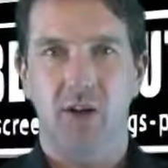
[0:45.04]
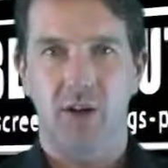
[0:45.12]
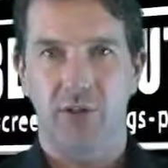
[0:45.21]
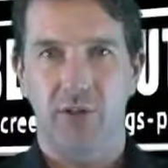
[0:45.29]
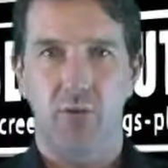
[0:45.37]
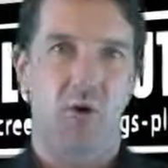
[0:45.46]

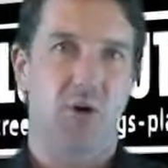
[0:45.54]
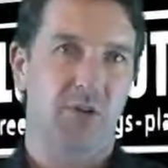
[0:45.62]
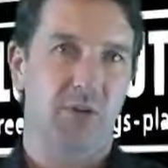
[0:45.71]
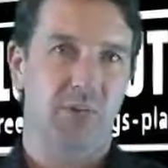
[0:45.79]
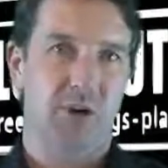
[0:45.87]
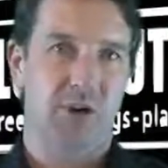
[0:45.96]
on the
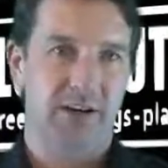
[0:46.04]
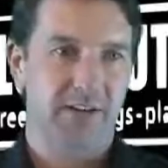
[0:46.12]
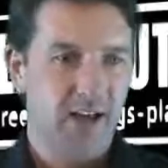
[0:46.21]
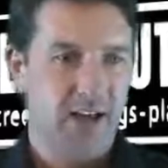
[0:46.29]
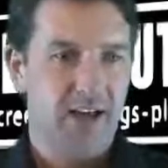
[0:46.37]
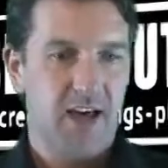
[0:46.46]
roller blind.
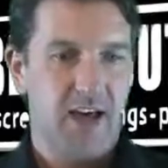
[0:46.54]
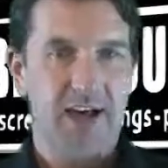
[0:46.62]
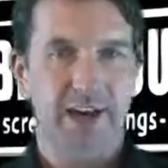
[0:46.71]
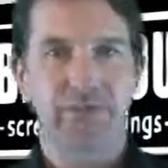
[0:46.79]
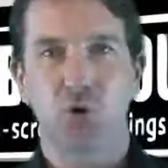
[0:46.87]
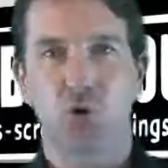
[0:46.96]

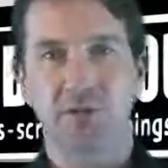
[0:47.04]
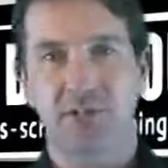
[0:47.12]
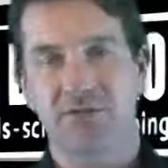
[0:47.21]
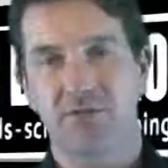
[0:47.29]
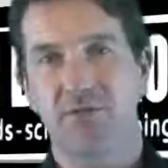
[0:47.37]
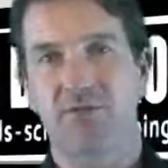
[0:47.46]
And of course
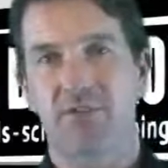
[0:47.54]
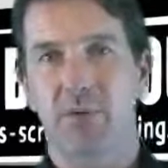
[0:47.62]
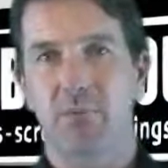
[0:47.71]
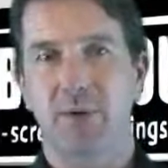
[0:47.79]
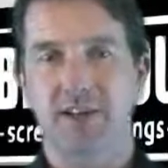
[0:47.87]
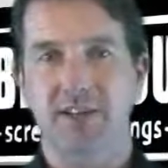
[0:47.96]
different
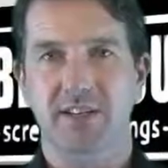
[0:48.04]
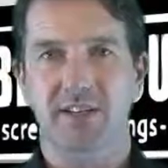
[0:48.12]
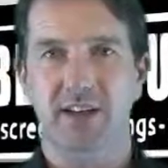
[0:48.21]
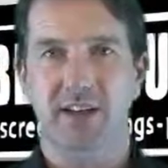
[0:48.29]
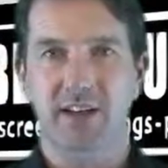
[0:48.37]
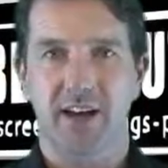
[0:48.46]
fabrics
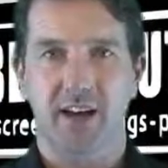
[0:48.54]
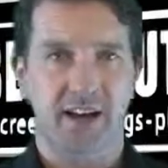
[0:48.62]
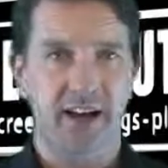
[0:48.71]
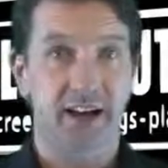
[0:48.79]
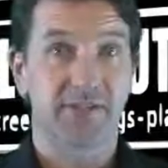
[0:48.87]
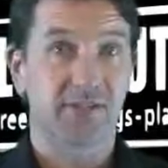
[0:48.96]
can
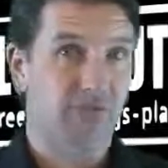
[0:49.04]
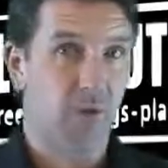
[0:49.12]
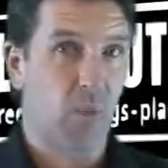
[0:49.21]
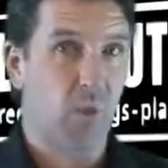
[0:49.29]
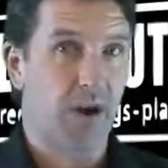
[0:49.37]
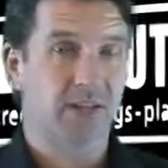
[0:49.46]
have
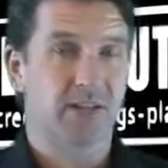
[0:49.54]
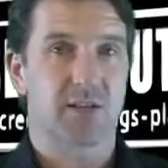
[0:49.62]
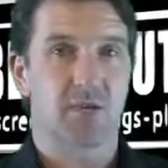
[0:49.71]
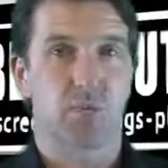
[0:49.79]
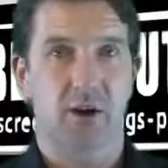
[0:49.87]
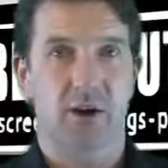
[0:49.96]
different weights
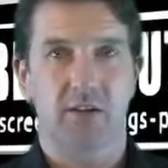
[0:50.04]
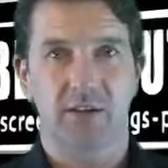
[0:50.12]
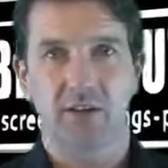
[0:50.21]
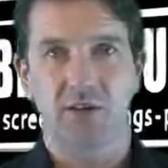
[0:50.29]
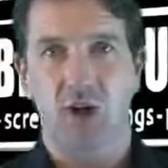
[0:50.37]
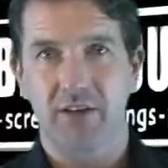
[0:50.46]
as
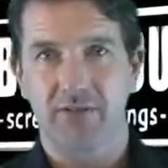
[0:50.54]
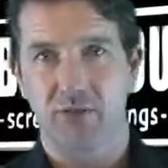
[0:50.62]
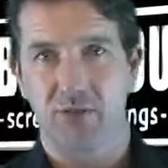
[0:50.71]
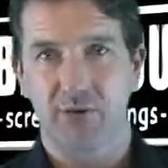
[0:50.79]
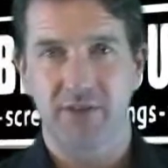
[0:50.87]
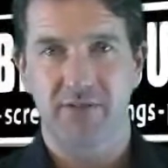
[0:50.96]
well. A light
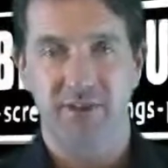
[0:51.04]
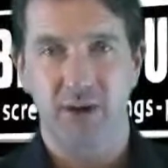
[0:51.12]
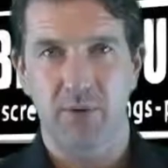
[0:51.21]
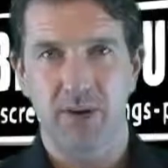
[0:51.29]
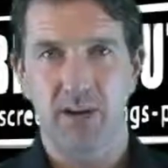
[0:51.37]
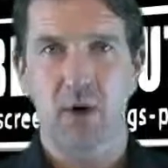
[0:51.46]
filtering
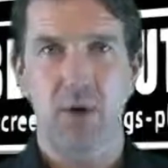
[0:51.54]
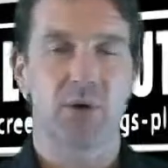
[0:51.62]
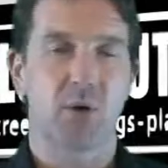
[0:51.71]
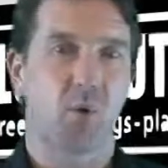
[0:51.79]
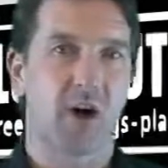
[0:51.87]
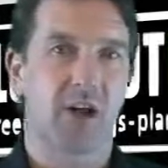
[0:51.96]
fabric might be
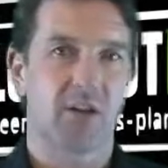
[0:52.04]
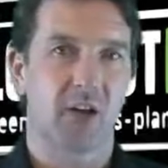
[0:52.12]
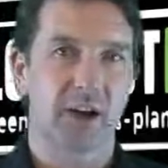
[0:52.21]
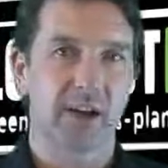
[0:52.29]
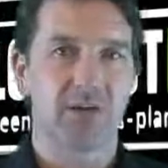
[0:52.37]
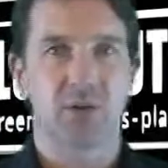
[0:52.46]
quite
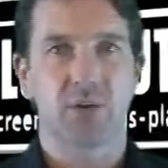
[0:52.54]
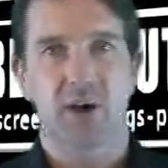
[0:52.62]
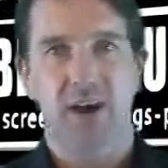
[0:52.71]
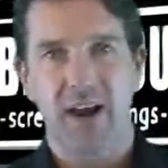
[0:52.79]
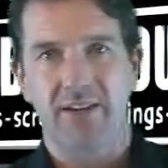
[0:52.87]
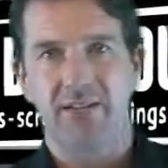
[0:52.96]
light, or you
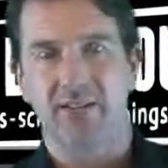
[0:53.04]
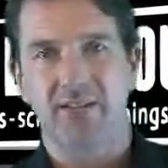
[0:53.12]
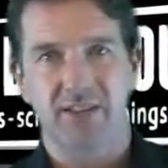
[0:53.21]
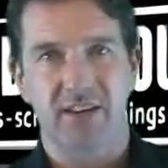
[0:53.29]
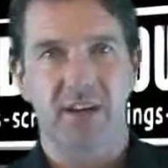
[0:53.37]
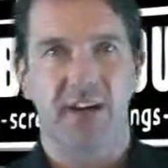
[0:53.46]
might have a
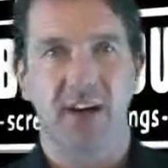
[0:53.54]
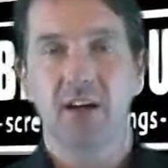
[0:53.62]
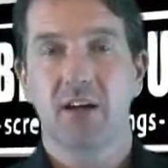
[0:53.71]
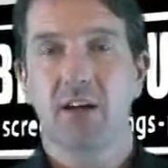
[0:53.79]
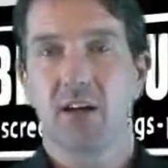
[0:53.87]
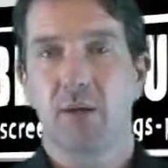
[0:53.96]

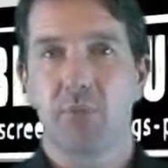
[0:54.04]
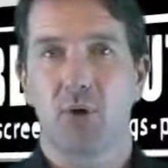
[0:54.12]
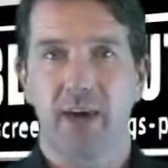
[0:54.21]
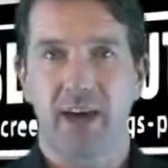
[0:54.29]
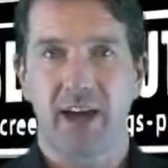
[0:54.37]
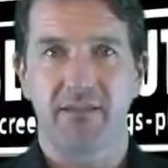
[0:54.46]
thicker
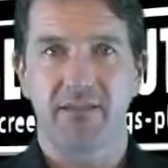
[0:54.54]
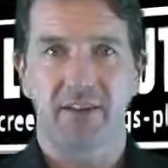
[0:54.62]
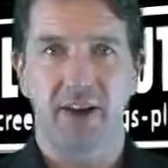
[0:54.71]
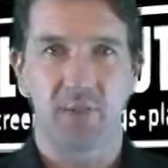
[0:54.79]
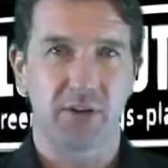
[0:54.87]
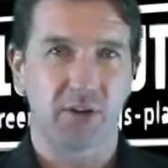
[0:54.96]
blockout
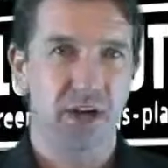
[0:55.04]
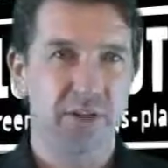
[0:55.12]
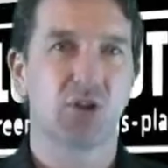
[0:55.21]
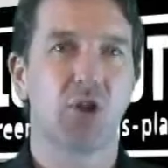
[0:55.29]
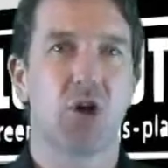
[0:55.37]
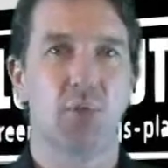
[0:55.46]
fabric. It'll
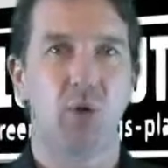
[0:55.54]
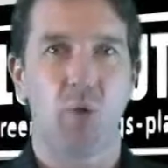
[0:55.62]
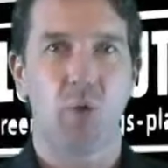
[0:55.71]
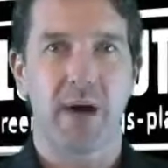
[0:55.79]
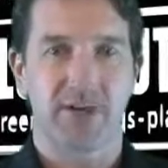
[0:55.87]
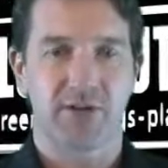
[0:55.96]
have a lot
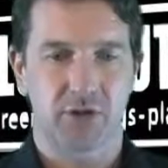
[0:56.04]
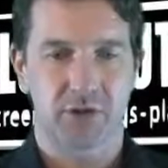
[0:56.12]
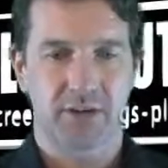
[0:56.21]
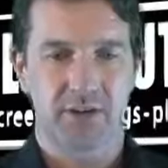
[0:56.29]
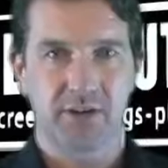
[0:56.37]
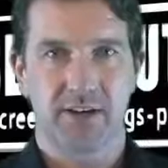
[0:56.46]
more weight to
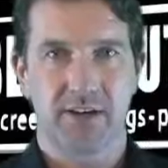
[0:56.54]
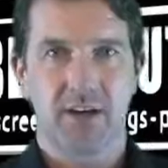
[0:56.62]
it.